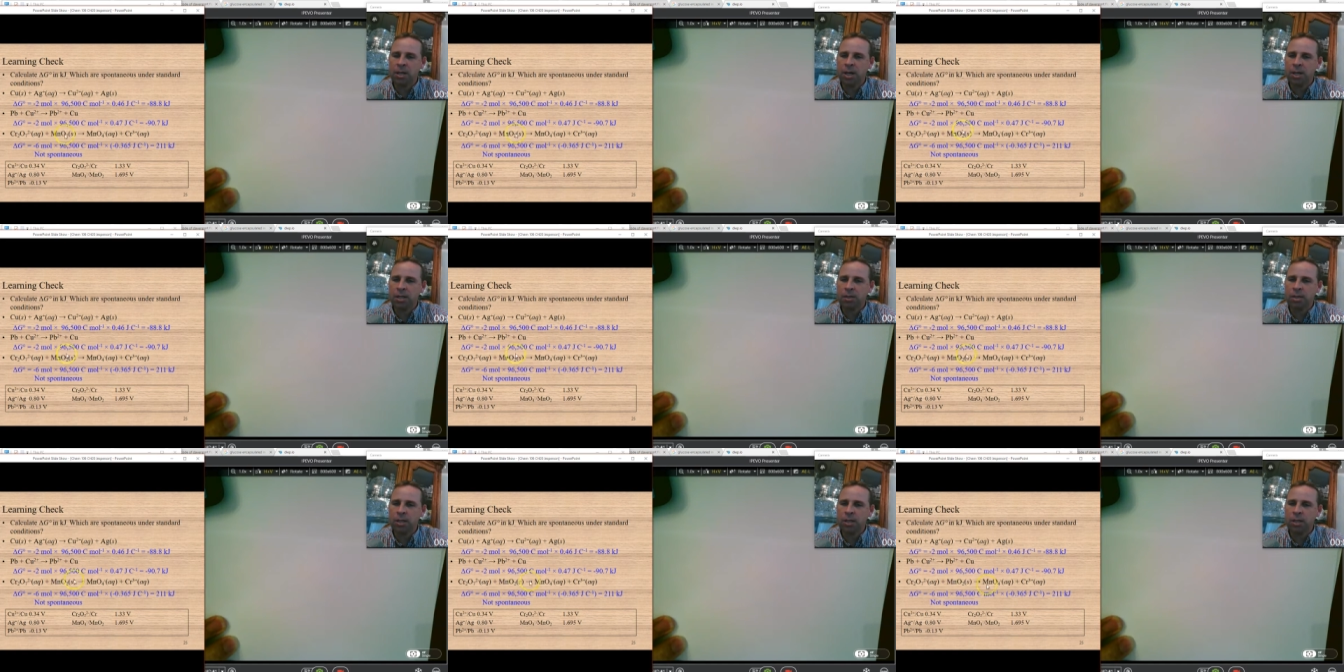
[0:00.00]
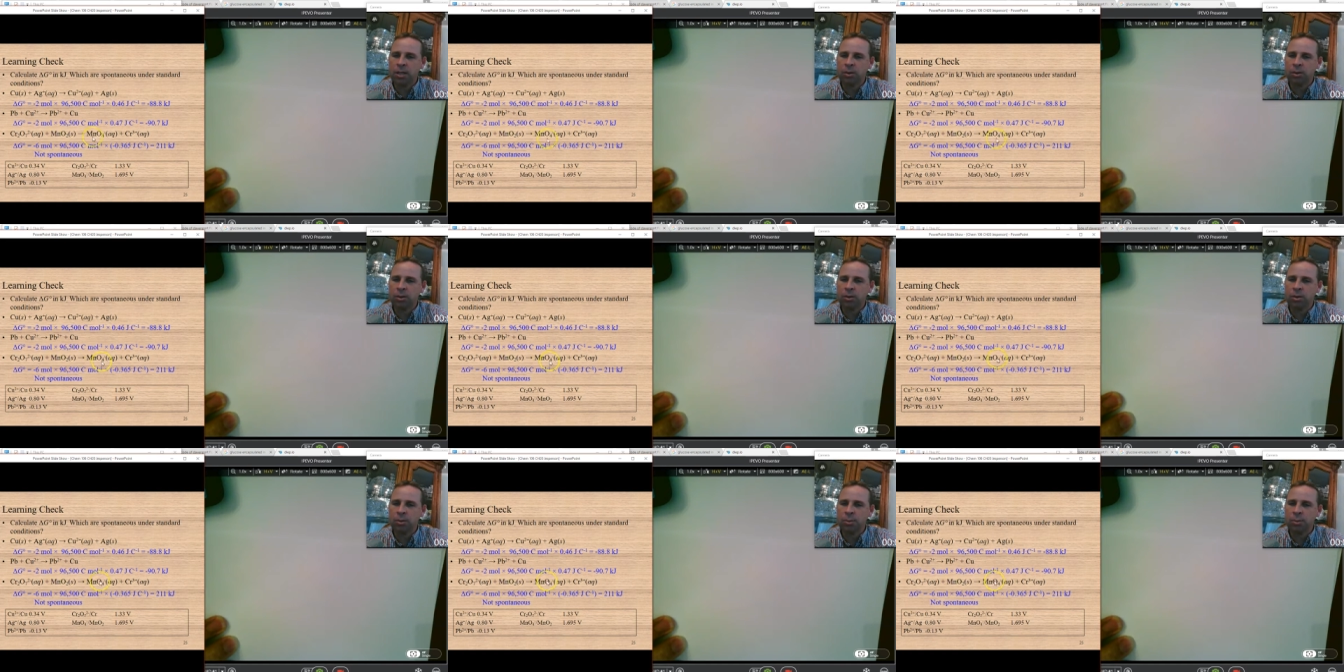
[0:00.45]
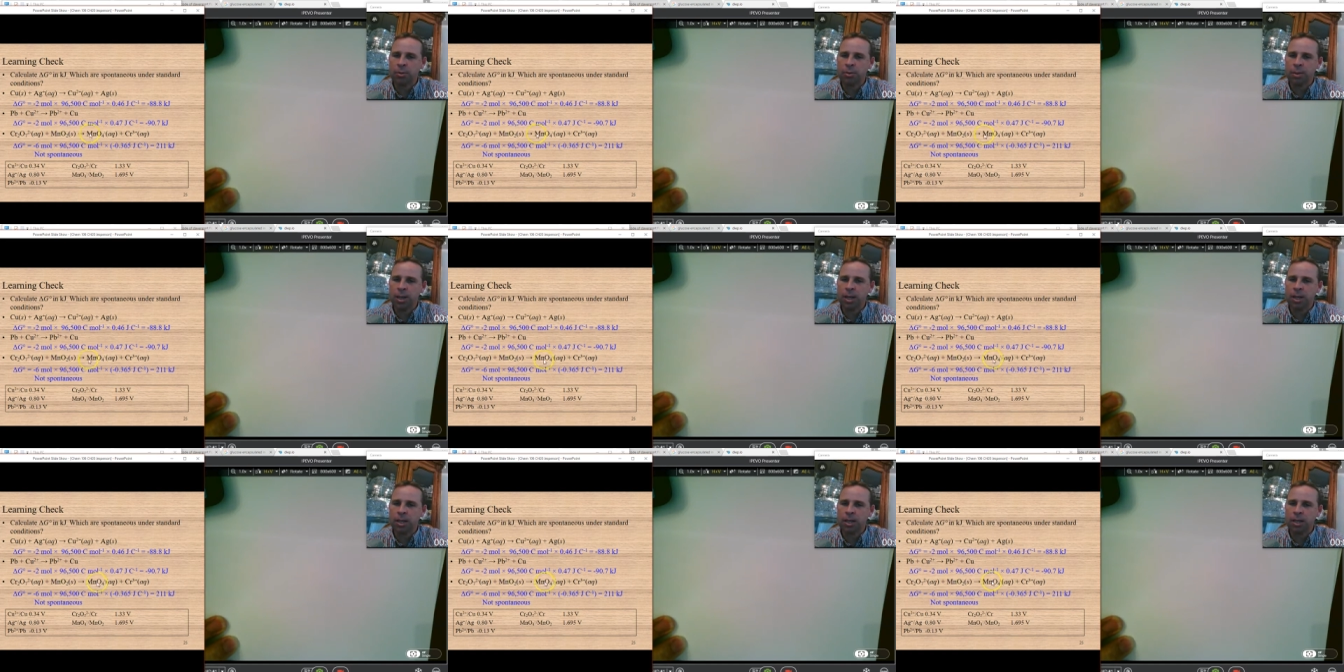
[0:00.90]
oxide goes to
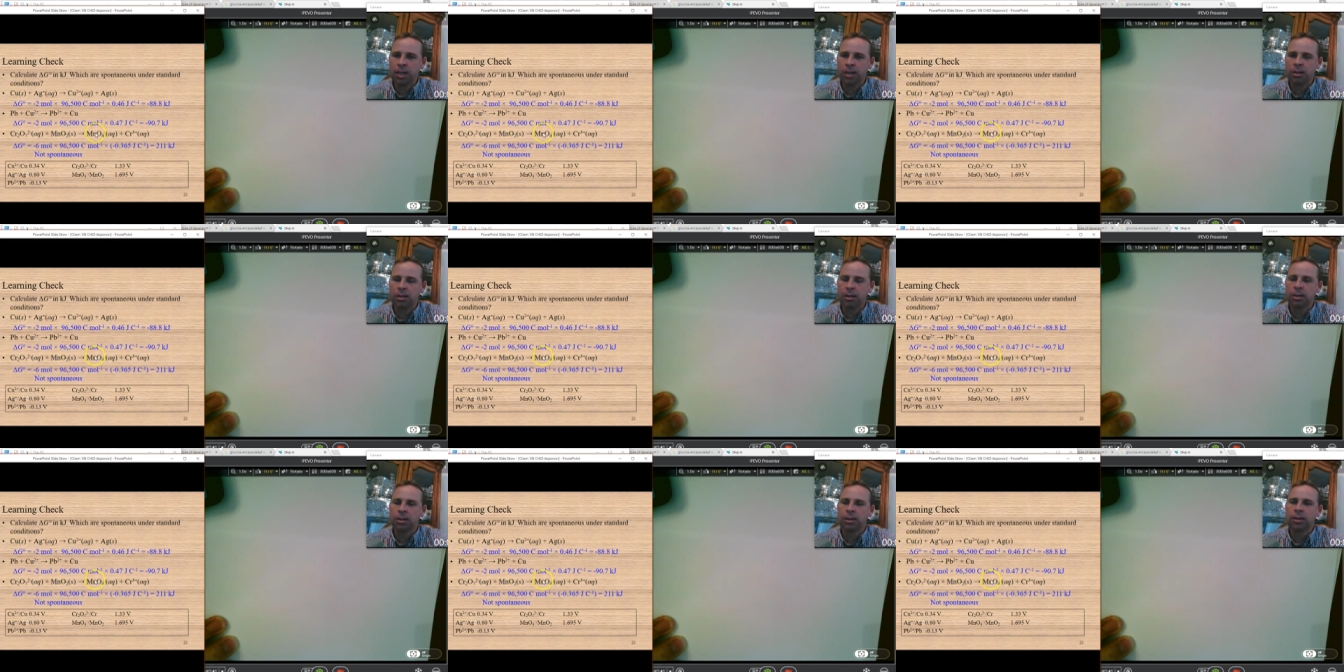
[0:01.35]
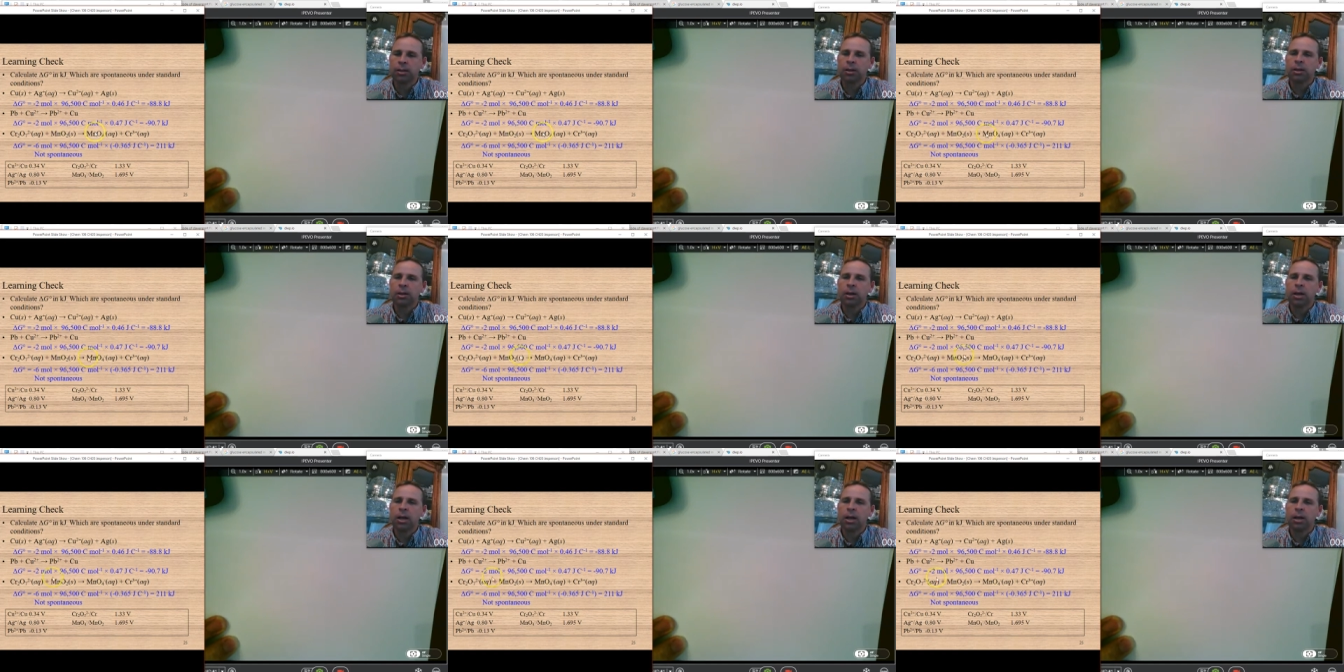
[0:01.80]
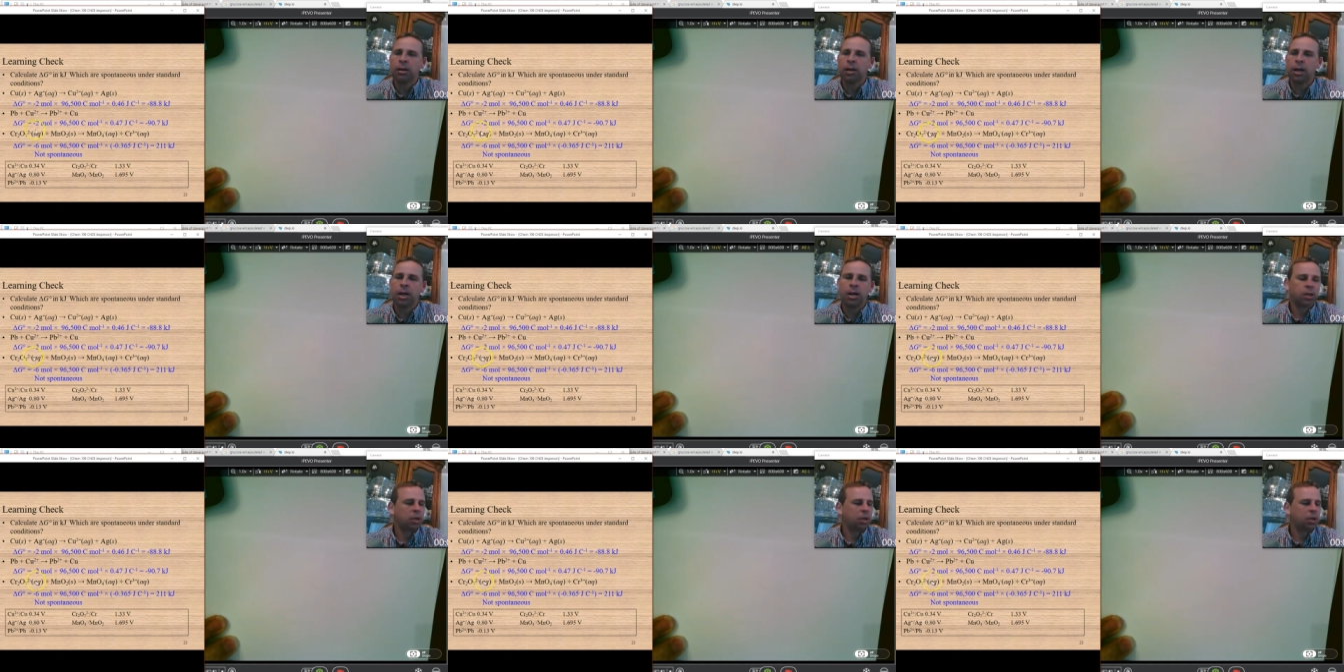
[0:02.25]
permanganate. All
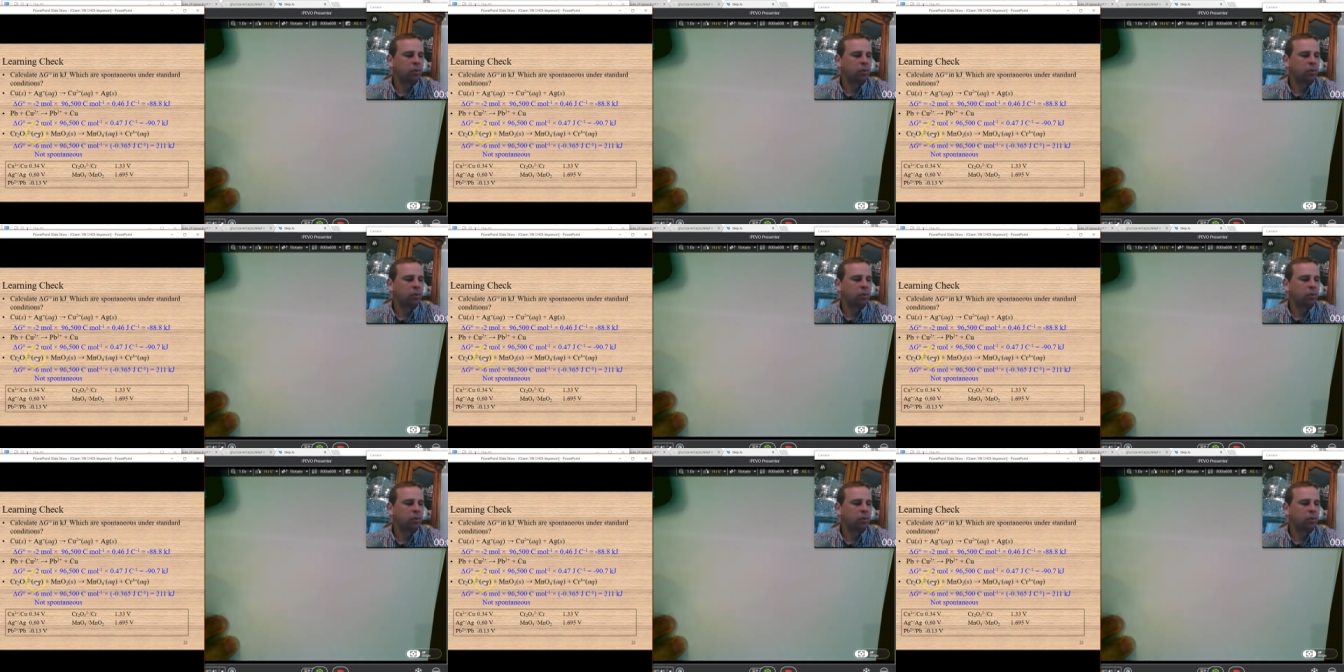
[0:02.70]
right?